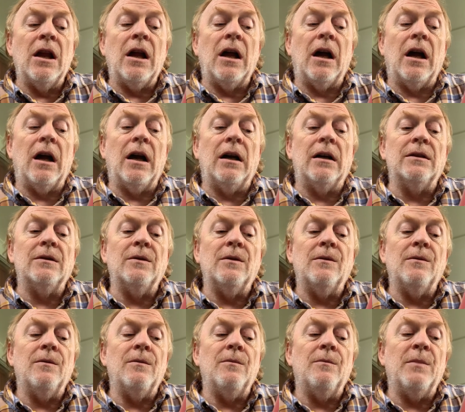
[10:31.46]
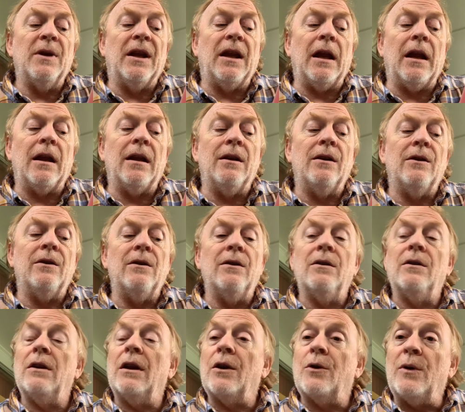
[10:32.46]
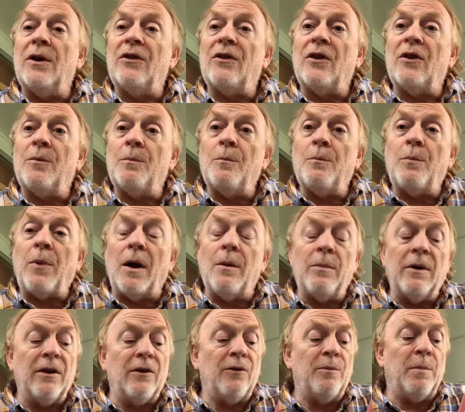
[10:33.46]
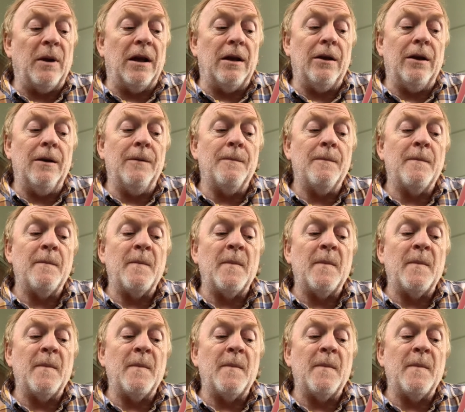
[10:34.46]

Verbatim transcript: uh, began increasing public spending